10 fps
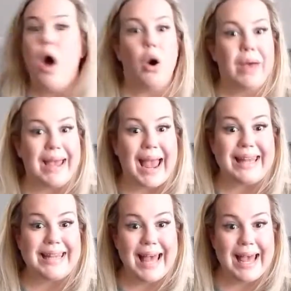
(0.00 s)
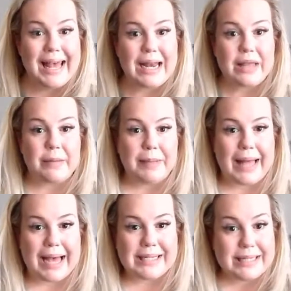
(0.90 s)
Okay. And then the
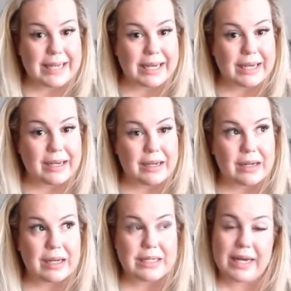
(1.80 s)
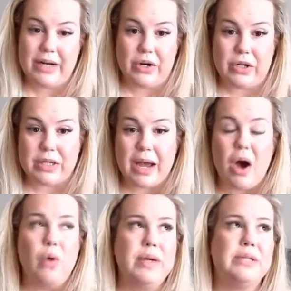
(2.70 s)
plastic containers, I
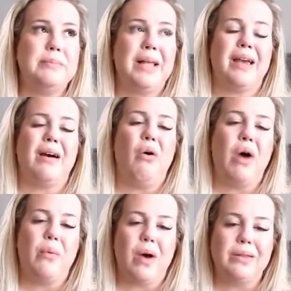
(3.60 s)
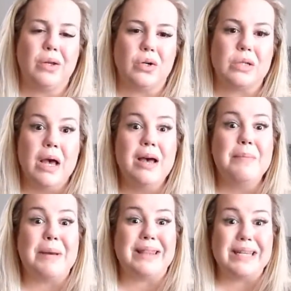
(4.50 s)
always am like, oh, I want those.
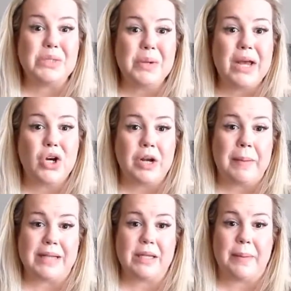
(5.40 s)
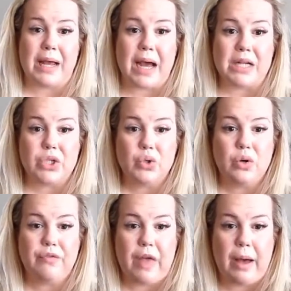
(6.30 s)
But this one I couldn't pass up and I got two
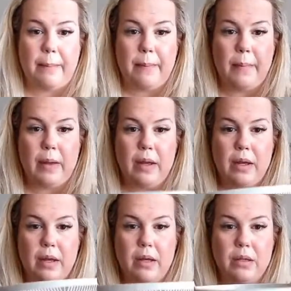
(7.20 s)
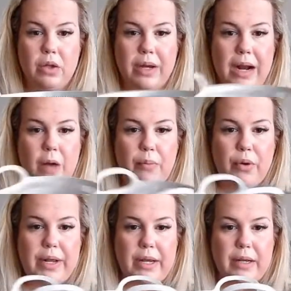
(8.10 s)
of them. Look at how
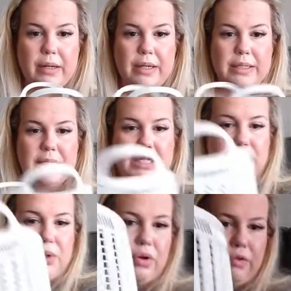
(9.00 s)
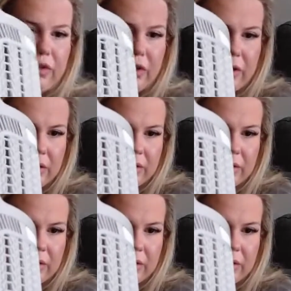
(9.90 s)
pretty. Isn't this beautiful?